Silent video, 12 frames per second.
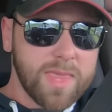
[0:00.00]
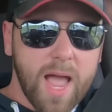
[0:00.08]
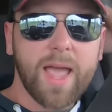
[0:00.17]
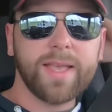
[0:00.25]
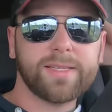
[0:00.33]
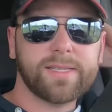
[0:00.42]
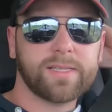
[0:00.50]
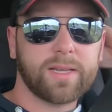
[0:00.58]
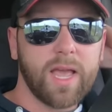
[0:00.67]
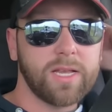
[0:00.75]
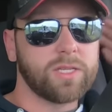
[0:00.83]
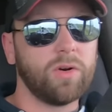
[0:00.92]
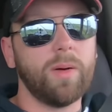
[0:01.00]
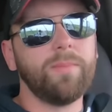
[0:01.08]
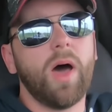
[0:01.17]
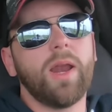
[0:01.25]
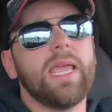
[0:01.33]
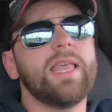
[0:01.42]
Nice. Okay, so I'm
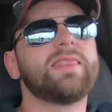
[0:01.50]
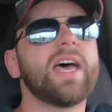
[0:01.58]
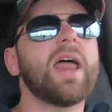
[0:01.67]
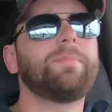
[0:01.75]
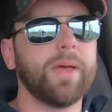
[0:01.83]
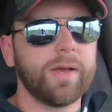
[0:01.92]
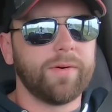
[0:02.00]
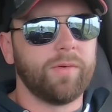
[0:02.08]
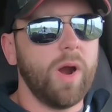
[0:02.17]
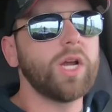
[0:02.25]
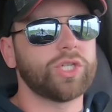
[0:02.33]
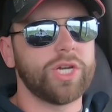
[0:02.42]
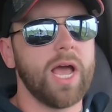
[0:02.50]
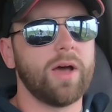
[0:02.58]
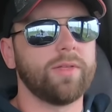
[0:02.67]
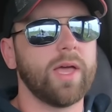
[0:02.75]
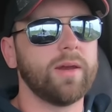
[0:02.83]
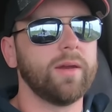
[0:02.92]
not in that big of a rush
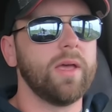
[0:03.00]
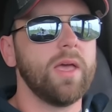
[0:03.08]
now then,